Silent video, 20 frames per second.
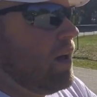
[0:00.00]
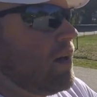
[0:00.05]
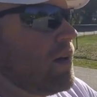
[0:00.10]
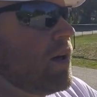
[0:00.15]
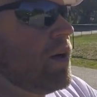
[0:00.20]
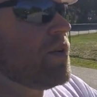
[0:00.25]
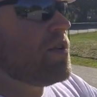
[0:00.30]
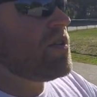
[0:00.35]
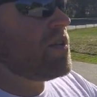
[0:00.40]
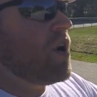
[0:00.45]

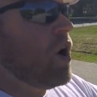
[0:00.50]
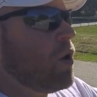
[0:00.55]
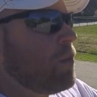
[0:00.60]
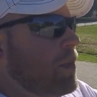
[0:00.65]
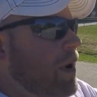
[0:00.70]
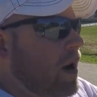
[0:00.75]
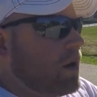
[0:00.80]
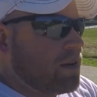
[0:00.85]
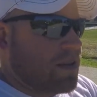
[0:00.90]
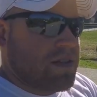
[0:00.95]
go scope
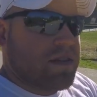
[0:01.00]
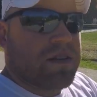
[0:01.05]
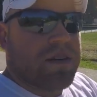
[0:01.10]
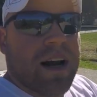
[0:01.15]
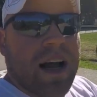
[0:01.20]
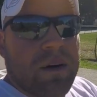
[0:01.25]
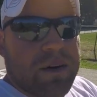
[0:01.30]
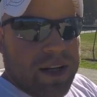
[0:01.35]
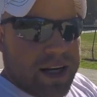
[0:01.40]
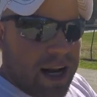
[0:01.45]
out the
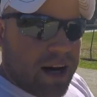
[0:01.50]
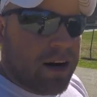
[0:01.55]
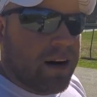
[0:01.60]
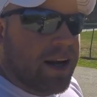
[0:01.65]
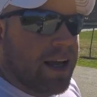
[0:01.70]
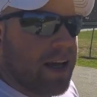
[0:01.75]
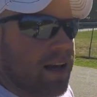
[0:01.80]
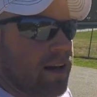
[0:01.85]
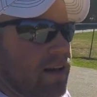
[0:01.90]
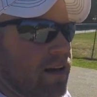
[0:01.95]
surrounding
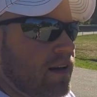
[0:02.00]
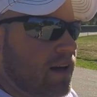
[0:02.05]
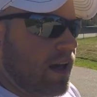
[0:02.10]
area,